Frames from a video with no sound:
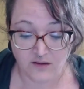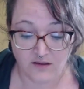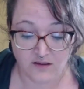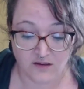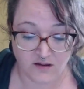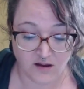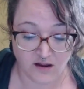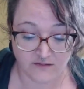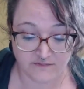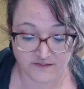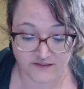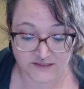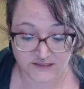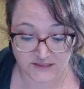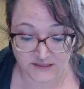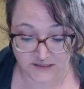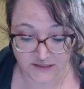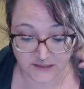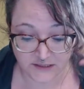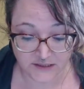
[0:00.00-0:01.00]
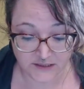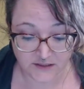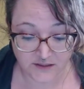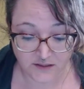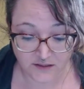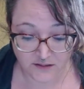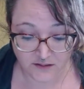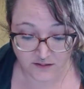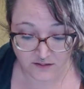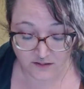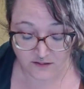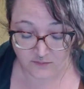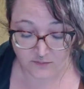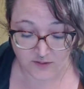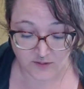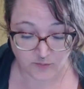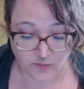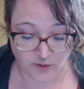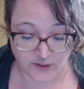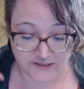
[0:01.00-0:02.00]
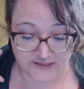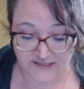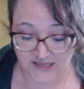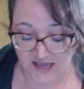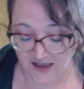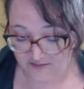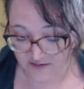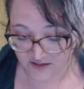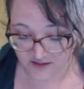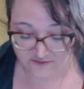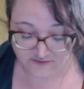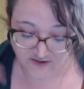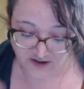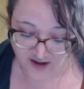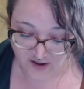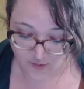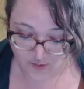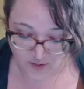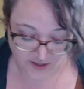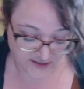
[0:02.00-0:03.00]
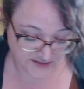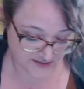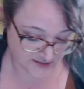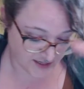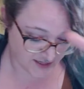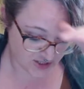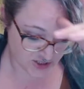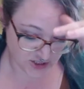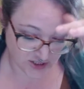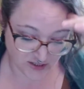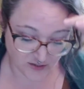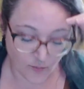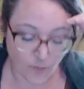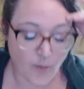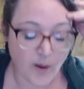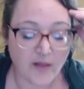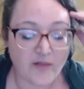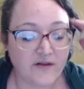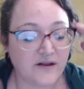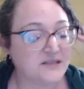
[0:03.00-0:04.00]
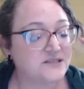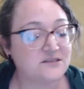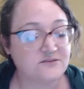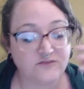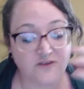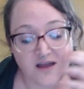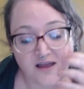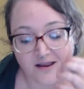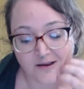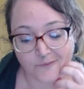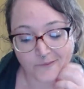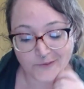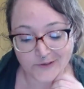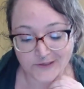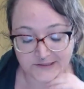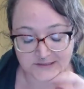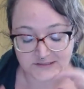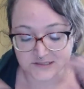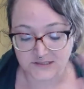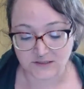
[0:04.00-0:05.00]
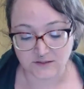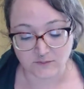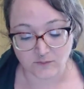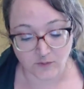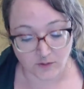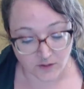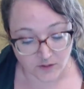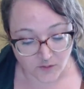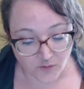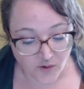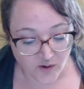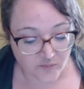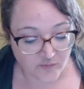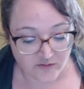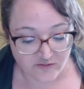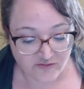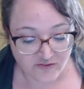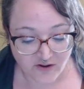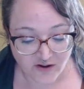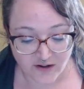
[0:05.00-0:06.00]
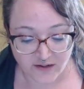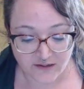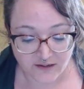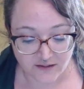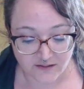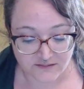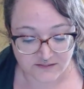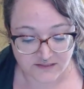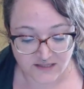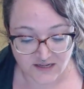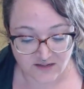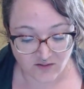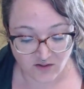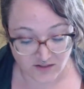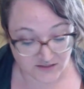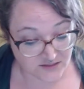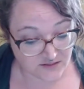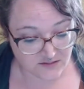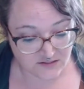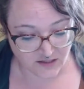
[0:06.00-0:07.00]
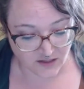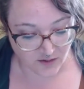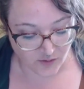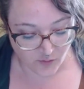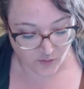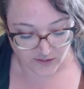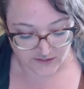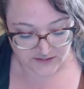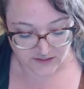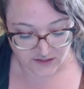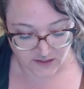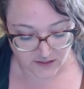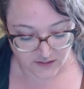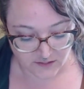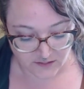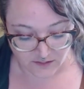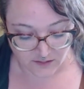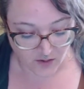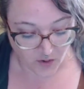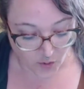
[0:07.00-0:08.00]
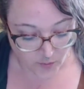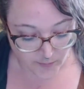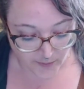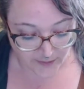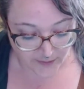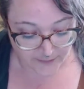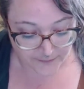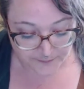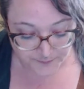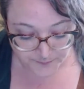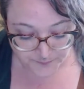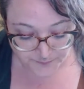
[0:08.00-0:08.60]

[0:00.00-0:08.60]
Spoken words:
Obviously, my brain's having a fireworks session, but that's fine because tomorrow I'll be fine and I'll take lots of Seroquel tonight and I'll go to bed.